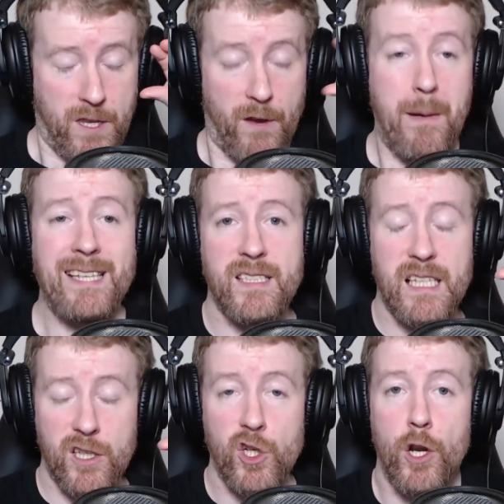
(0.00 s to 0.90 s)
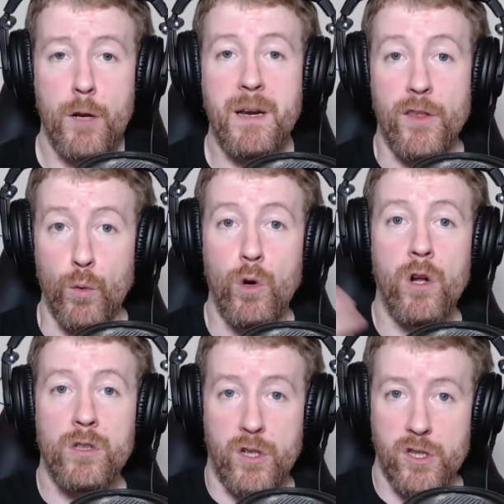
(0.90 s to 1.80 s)
domestic tournament in the
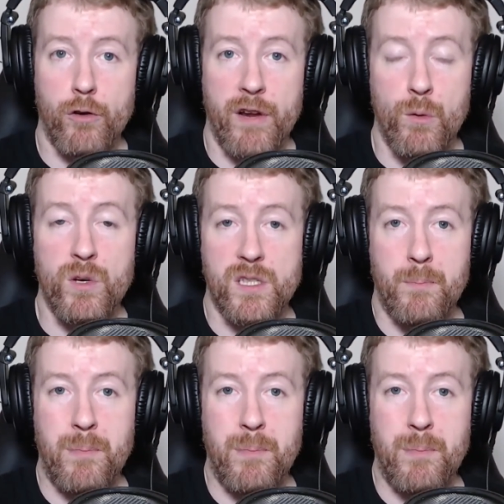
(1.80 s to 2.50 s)
world because Korea was the